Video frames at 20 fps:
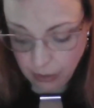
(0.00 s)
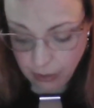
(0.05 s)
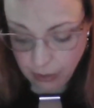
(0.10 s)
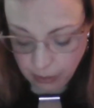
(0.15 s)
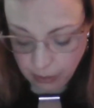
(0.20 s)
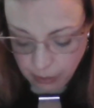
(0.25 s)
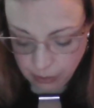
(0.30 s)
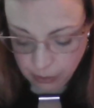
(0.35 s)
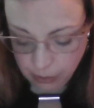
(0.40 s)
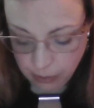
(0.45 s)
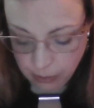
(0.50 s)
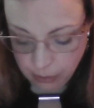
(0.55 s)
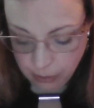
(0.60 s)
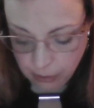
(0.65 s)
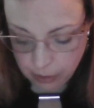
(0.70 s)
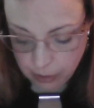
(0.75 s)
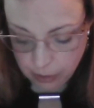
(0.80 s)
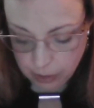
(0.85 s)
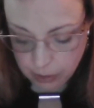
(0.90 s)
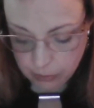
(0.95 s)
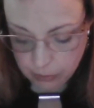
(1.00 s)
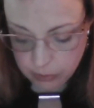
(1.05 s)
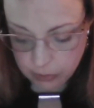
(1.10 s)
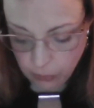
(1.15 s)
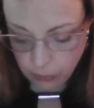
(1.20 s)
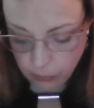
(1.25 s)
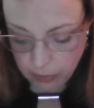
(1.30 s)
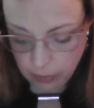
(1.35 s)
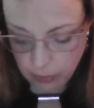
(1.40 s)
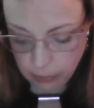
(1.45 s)
Oh, that's
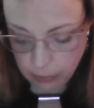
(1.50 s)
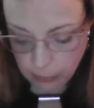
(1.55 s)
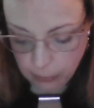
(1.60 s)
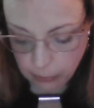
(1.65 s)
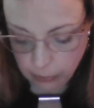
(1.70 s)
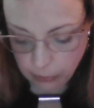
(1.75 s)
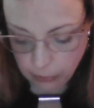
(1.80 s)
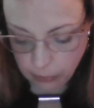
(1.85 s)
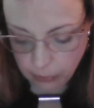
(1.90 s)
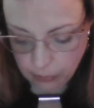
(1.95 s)
so many people.